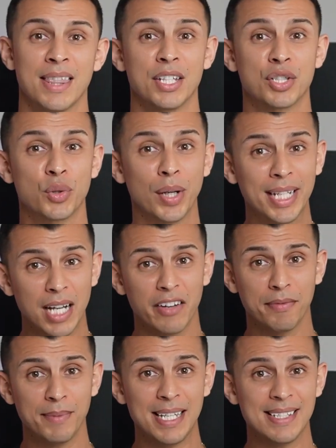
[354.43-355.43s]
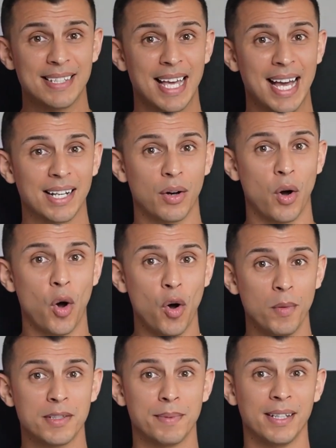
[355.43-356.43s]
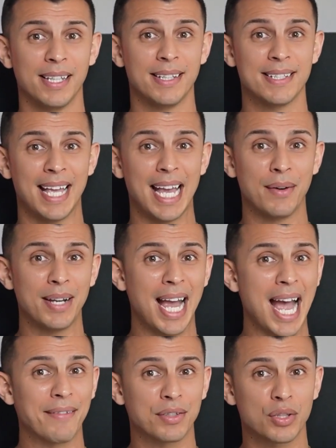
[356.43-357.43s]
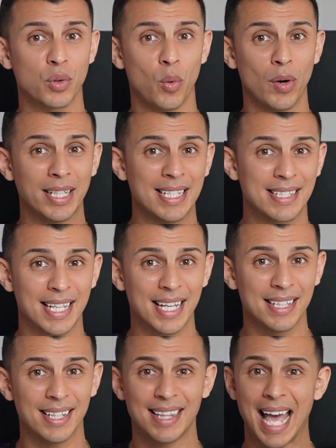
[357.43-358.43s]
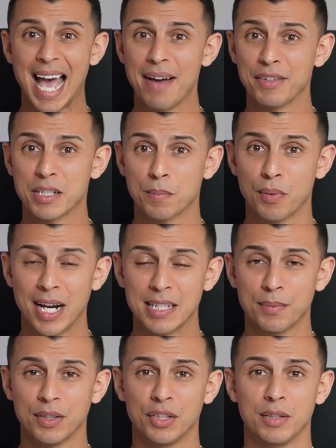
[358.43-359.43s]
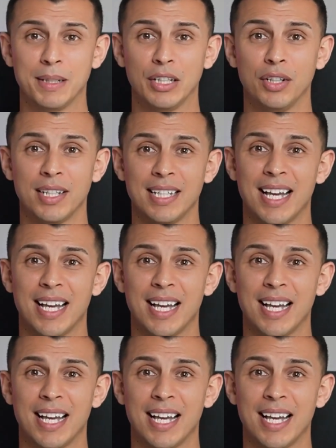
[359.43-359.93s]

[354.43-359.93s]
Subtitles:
The trade-off means that homes built in this area after 2010, the average price point you'd be looking